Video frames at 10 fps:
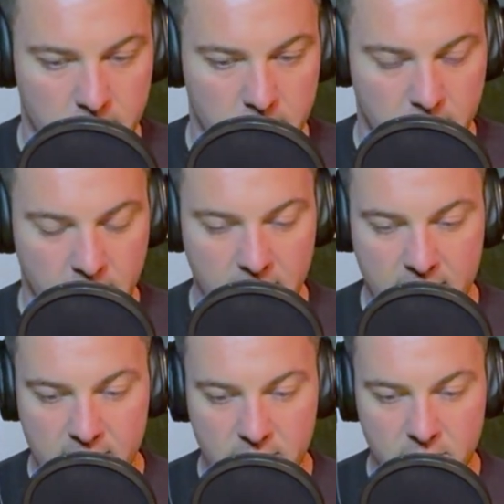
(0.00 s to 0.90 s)

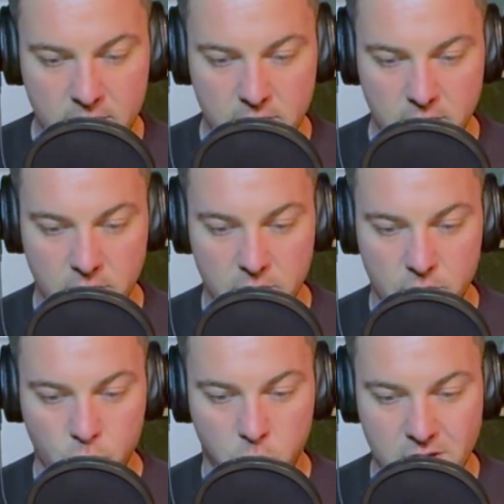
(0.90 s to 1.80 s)
He
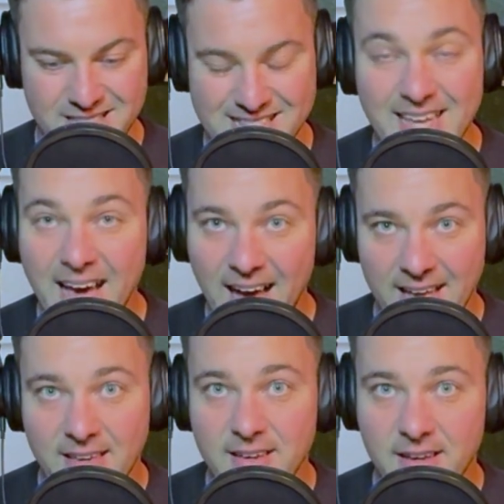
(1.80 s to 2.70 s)
was the
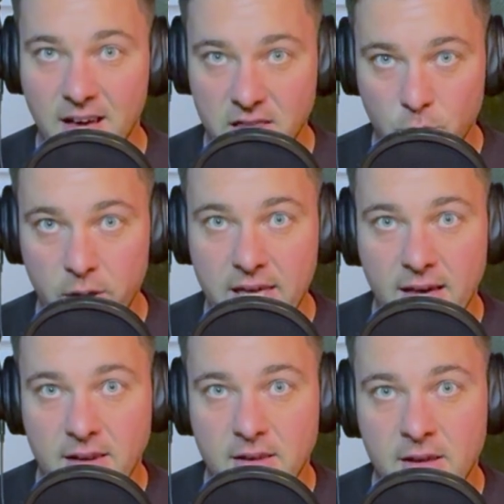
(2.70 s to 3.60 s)
guy at the
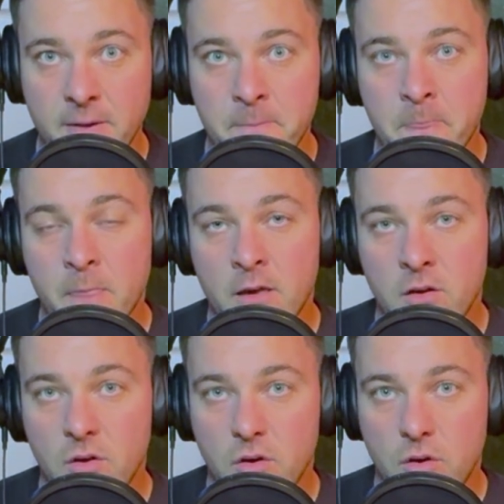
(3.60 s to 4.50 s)
weekend
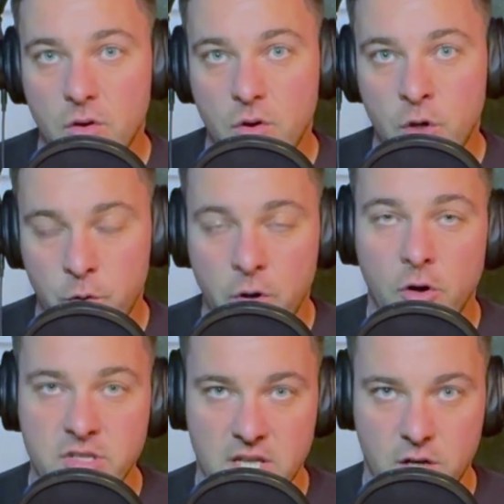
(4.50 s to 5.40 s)
who
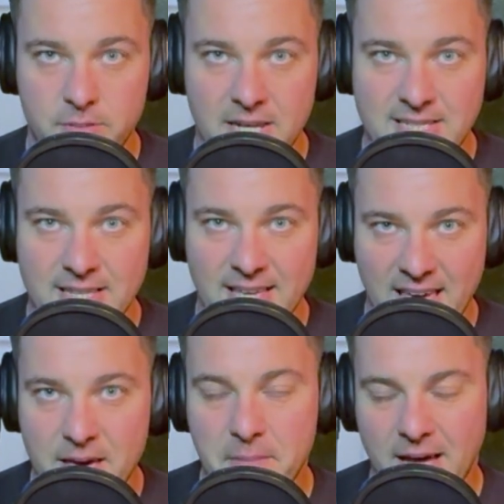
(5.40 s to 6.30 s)
caused that upset. I think
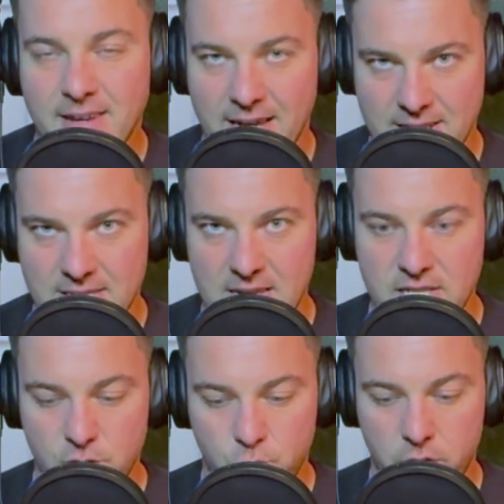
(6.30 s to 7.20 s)
him and Aidan
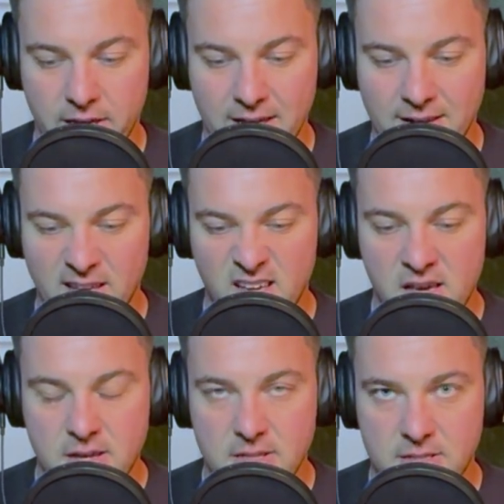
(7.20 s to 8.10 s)
Caesar working
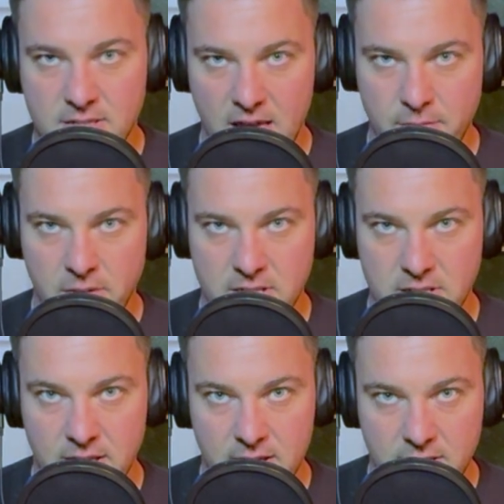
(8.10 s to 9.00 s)

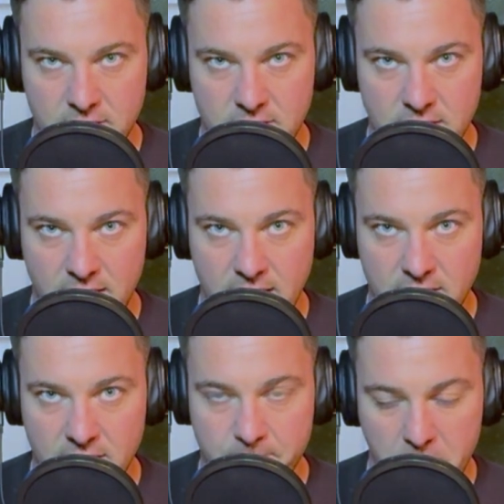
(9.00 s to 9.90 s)
seamlessly
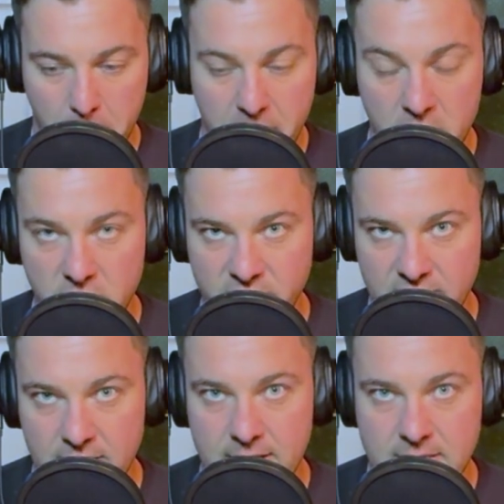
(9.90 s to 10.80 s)
together,
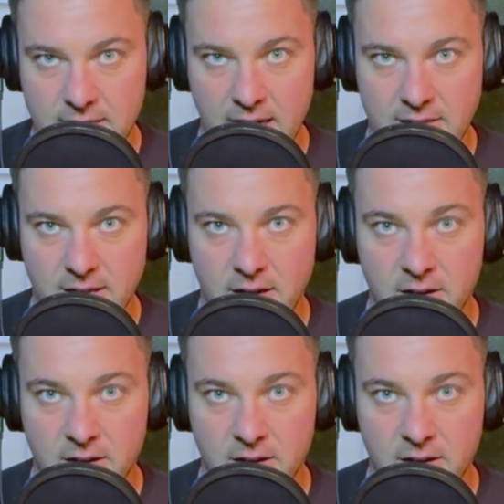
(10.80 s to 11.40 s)
perfectly together,